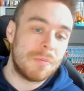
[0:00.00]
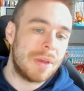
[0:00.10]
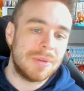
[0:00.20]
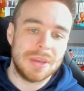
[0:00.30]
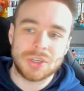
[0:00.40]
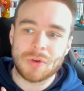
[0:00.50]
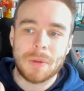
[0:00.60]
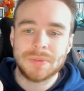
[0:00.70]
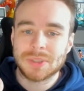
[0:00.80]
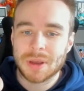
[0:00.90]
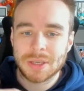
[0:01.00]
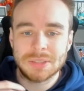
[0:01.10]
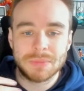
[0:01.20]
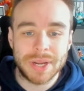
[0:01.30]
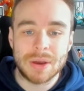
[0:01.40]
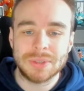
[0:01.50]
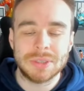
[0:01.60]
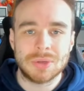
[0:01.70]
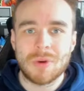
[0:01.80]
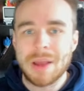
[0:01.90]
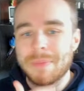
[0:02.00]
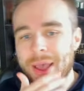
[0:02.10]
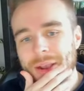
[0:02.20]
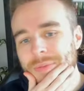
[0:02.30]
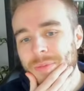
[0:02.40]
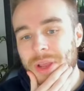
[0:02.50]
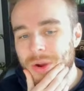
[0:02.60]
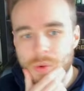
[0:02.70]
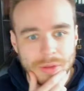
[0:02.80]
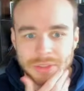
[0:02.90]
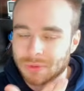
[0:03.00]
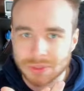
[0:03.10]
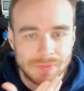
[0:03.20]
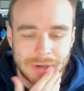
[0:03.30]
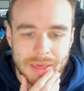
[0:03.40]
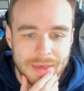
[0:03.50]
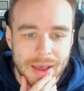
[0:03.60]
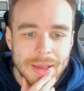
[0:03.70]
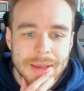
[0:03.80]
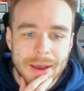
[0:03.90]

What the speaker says: Maybe he drops somebody else into right back, or maybe like Kwanzaa or something like that.